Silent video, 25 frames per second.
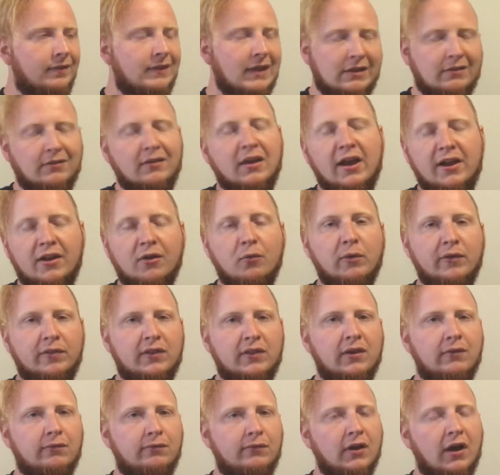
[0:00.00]
that's kind of what
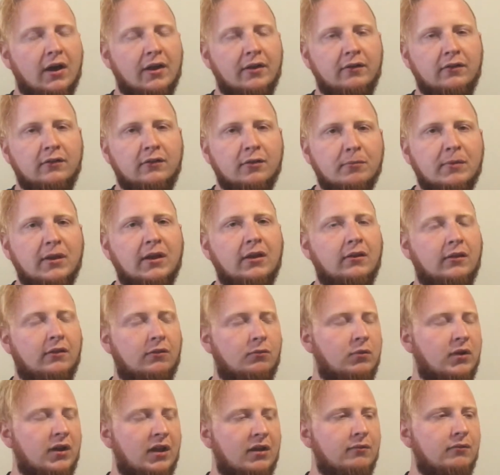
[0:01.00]
they've done to me,
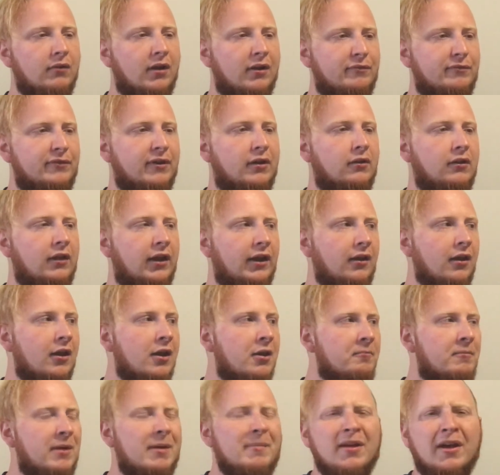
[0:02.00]
is what I felt like.
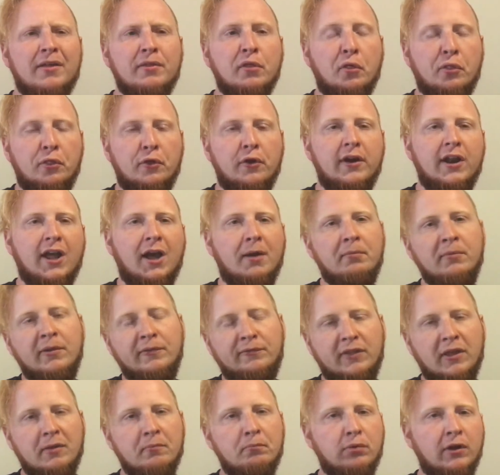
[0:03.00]
Maybe on the third album,
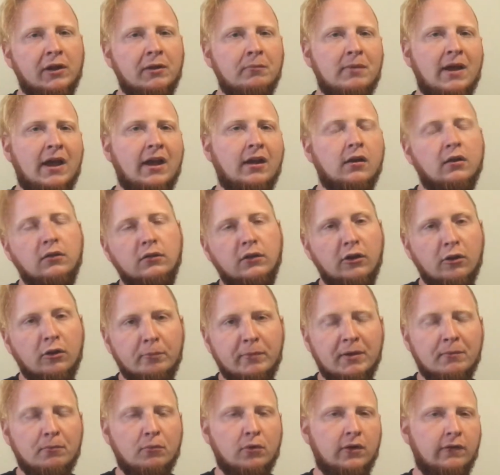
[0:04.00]
if they bring back a little
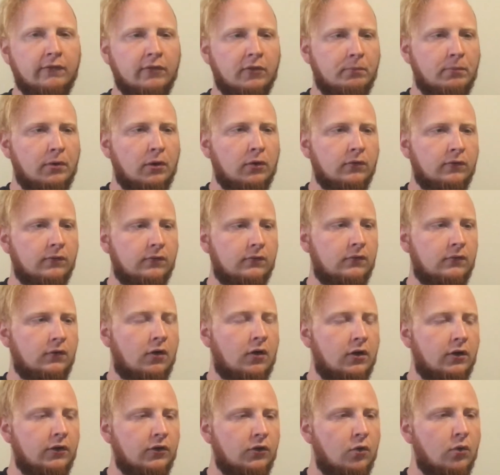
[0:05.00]
bit more of the
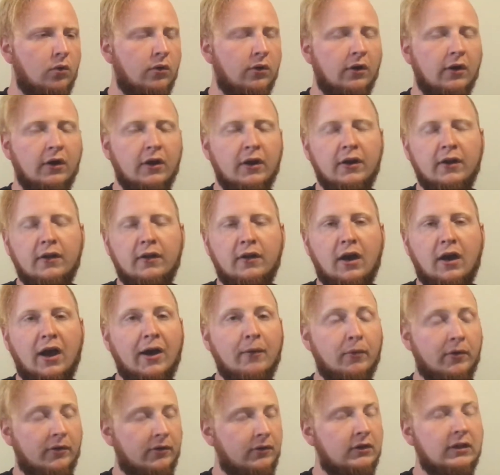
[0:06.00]
post-hardcore, I
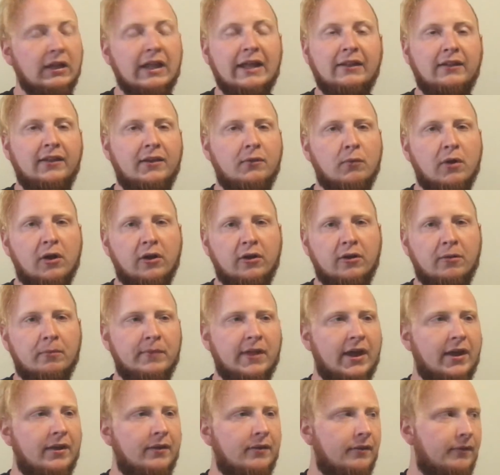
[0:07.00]
would gladly welcome
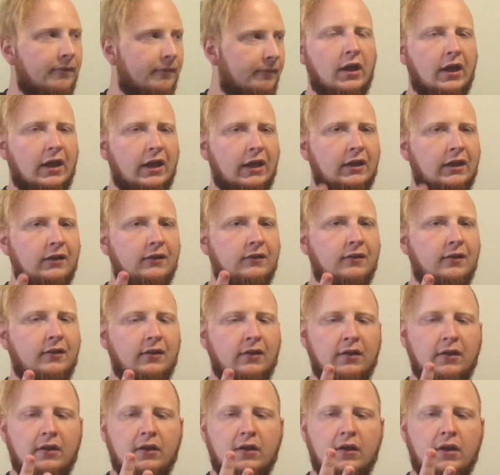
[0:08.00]
that.
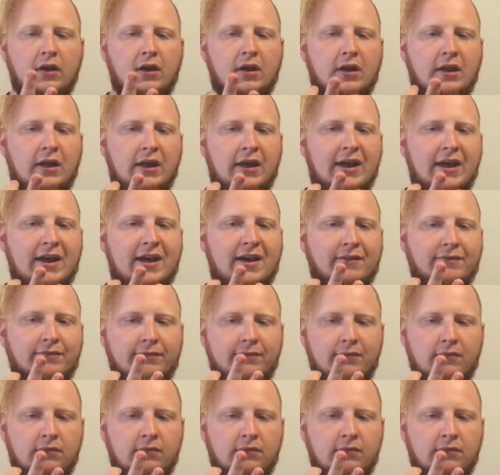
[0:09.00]
8.5.